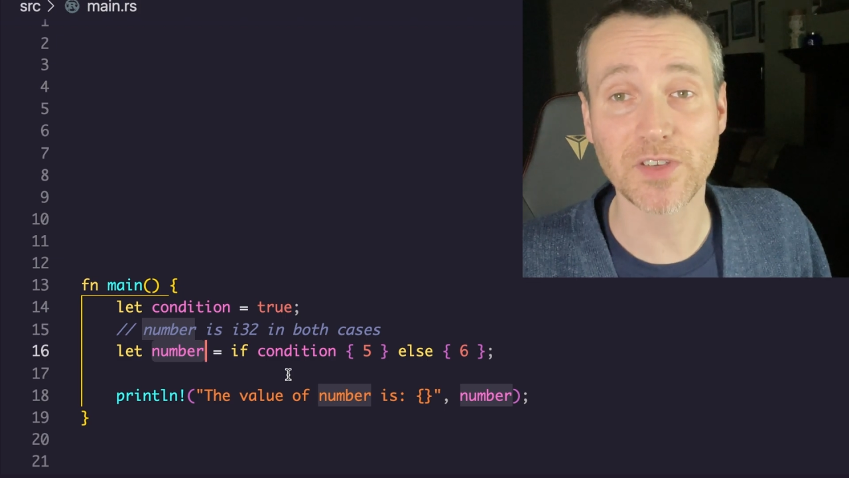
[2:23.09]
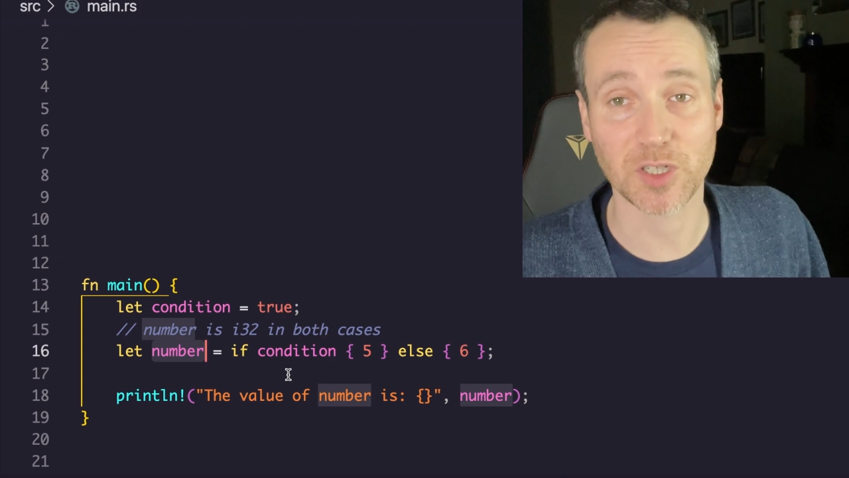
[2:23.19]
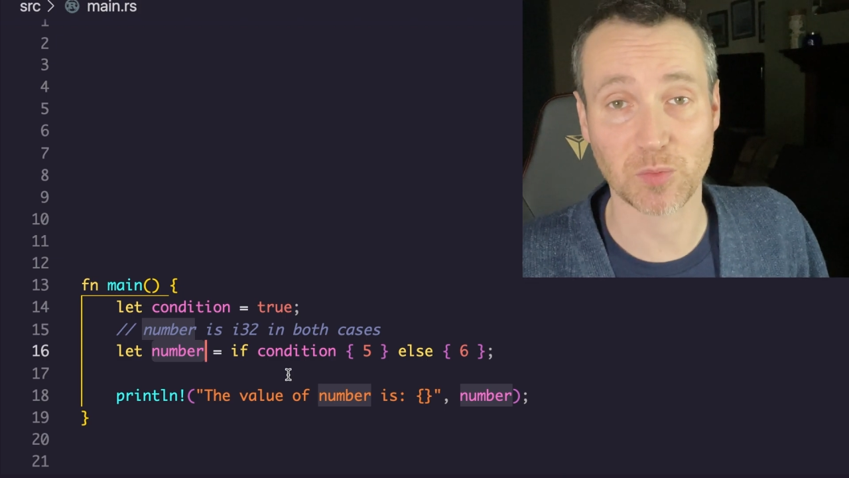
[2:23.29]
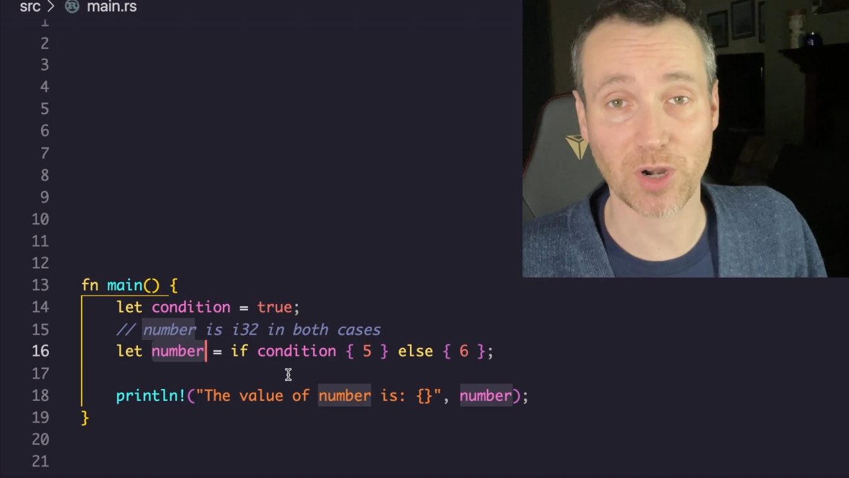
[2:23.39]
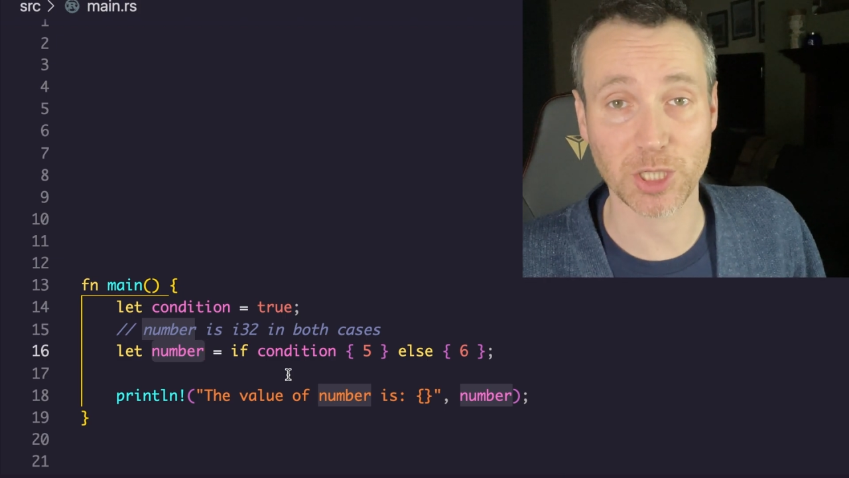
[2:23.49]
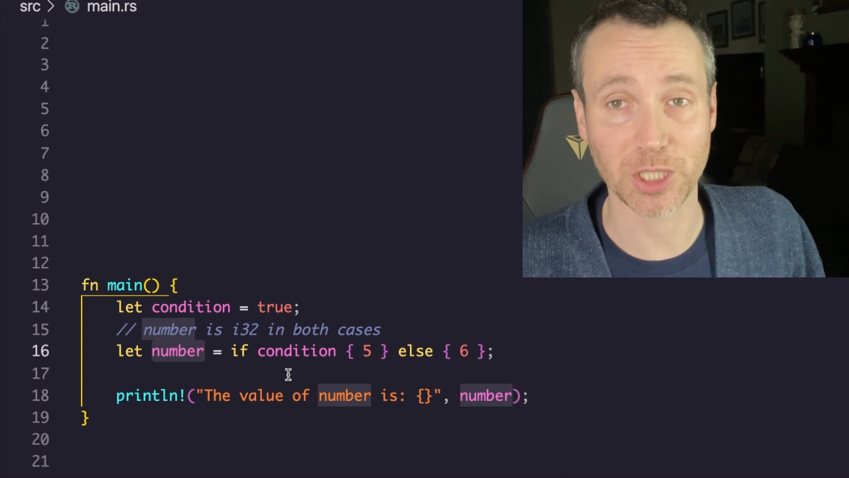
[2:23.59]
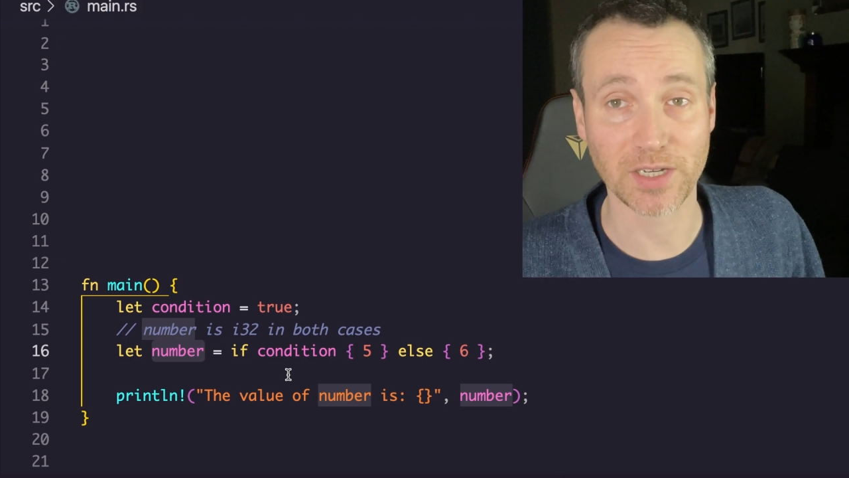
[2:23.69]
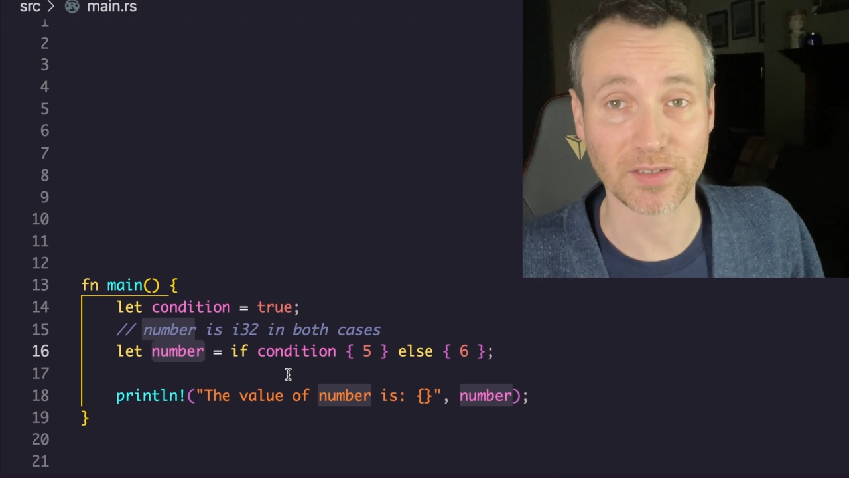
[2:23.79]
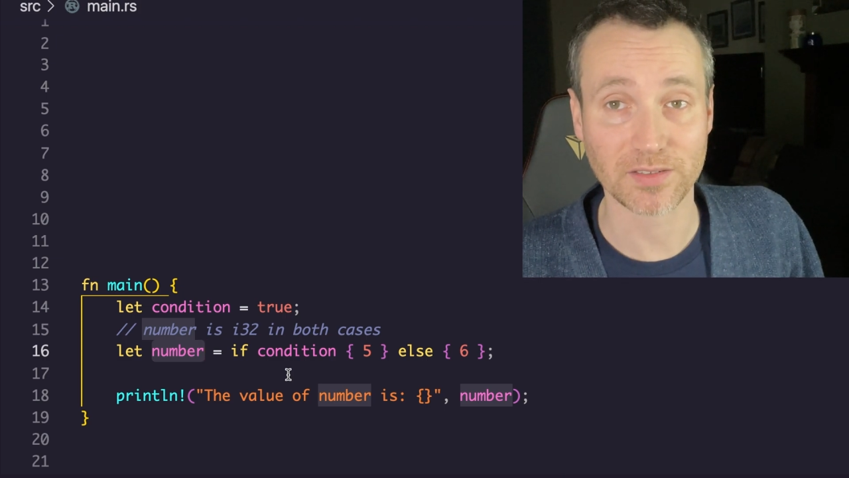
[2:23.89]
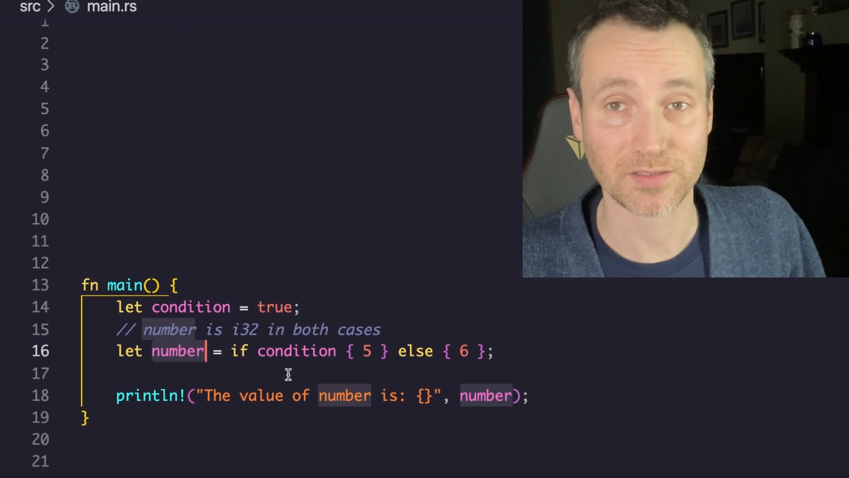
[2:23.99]

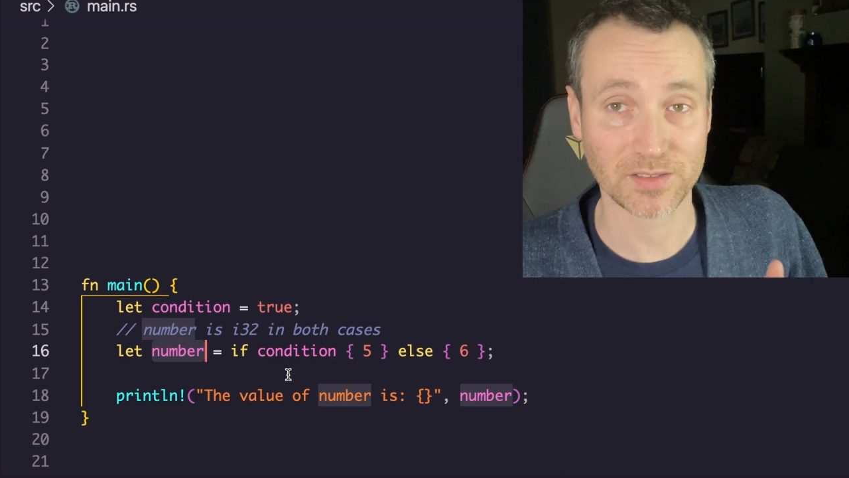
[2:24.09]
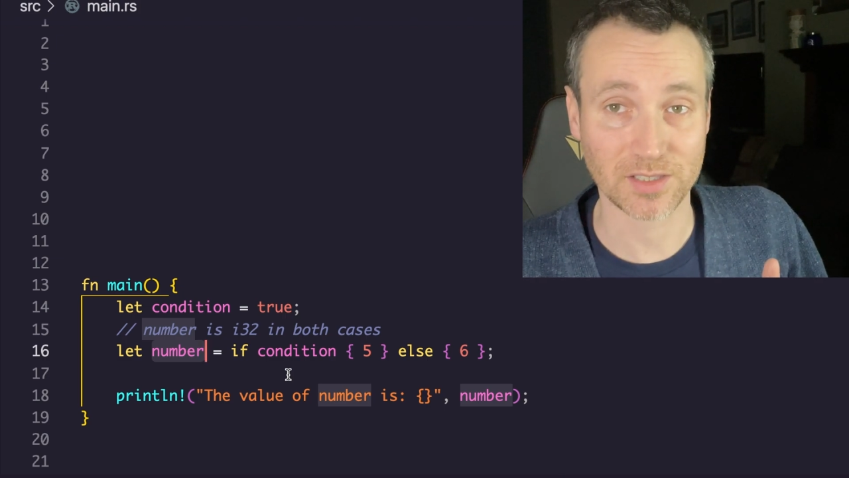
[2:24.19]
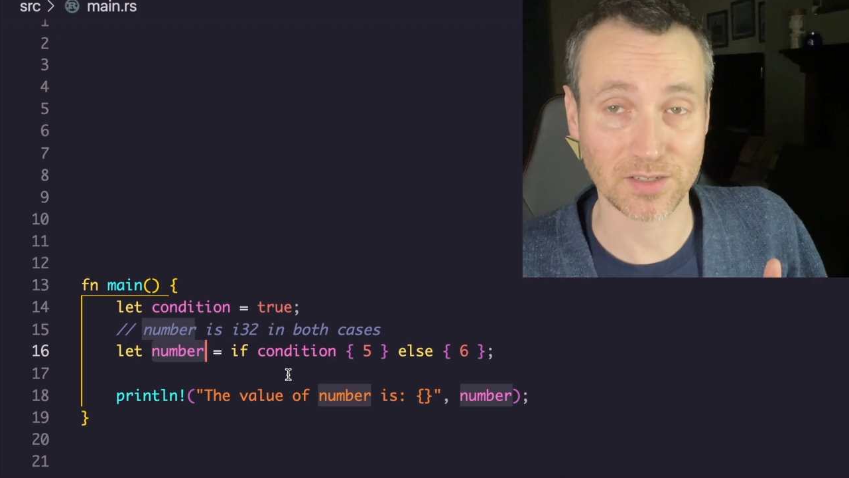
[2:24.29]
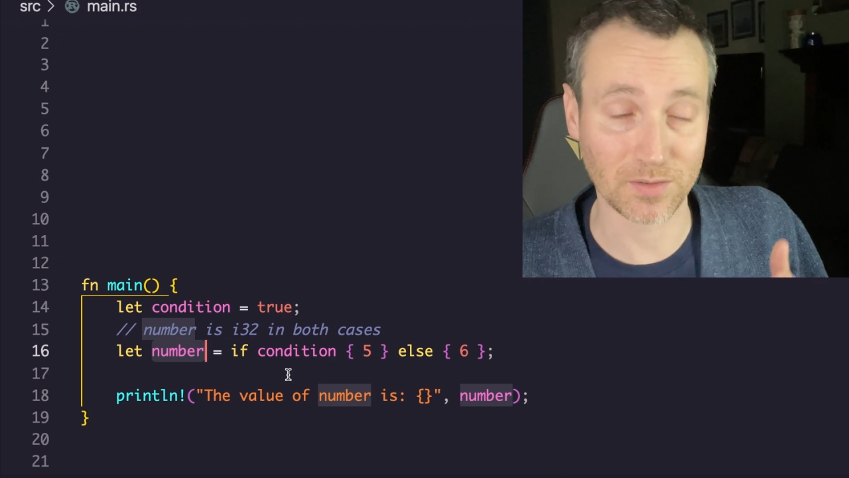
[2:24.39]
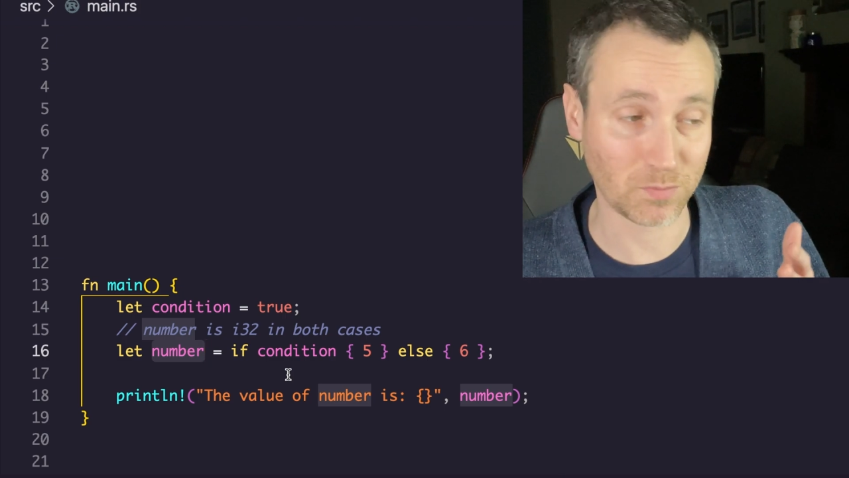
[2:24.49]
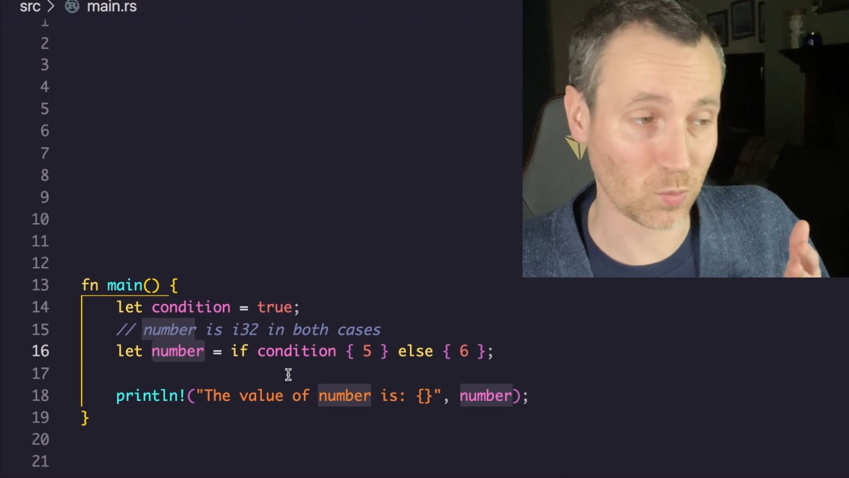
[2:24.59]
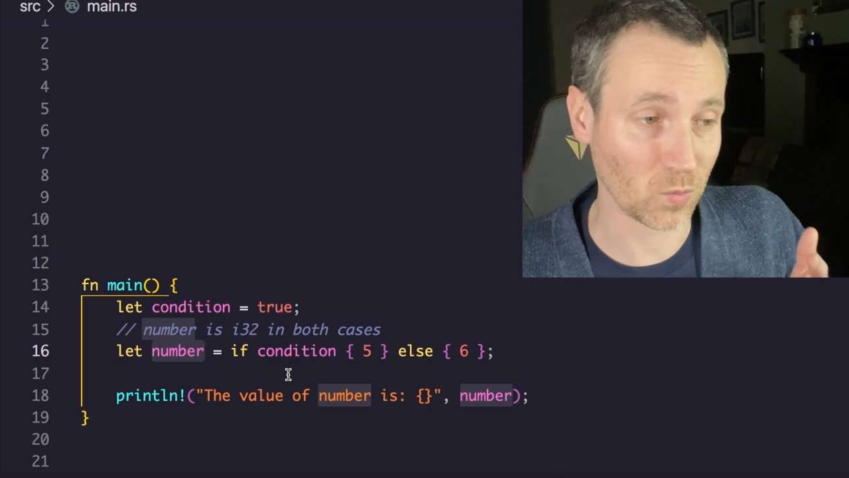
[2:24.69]
expression to